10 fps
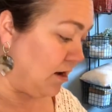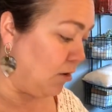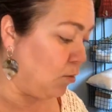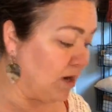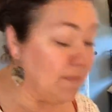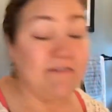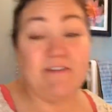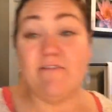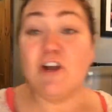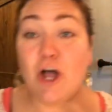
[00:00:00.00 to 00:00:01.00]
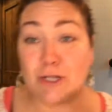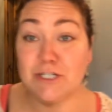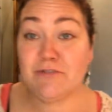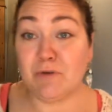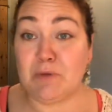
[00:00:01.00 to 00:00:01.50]
one of my favorite
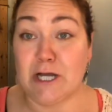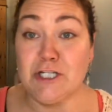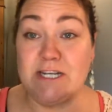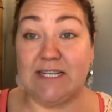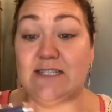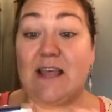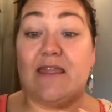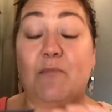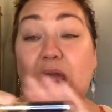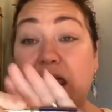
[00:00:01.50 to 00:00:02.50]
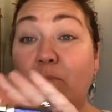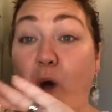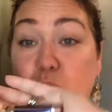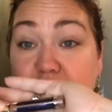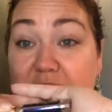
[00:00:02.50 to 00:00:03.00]
colors for blush is the Pink
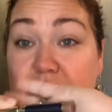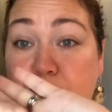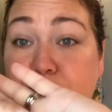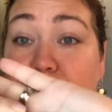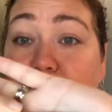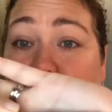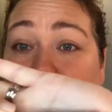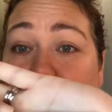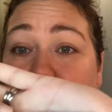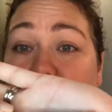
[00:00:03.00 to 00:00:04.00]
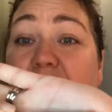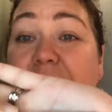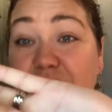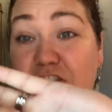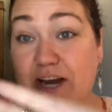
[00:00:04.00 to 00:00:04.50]
Posy
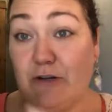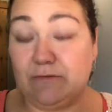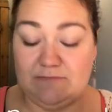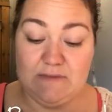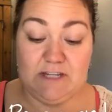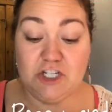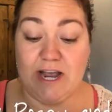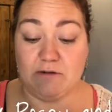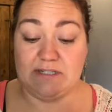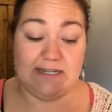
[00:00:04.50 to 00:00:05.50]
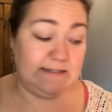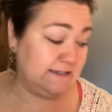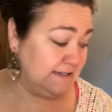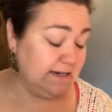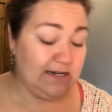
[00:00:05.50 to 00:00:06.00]
eyeshadow, the Shadow Sense.